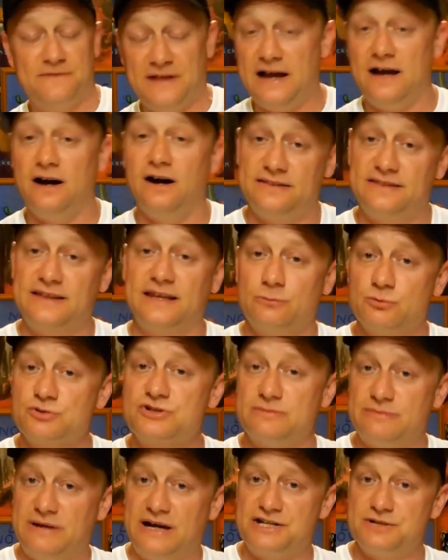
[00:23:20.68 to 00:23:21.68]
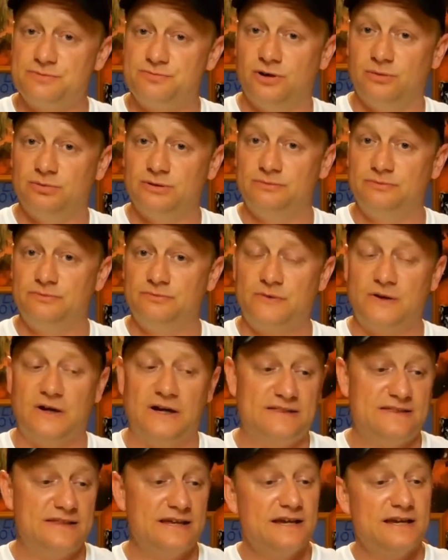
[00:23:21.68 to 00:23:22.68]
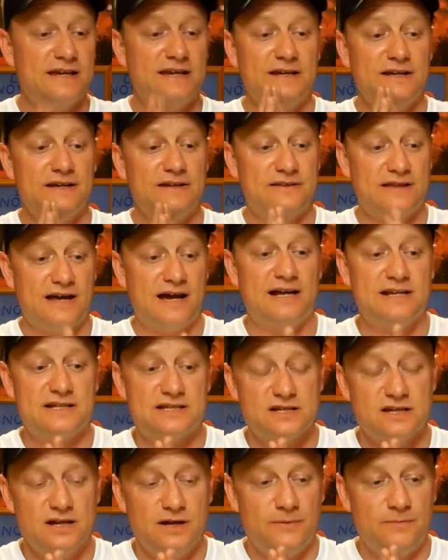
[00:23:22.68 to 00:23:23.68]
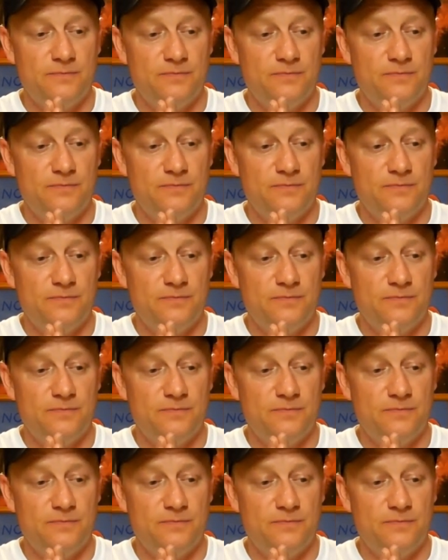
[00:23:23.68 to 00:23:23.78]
That, I think, was the major problem. I think that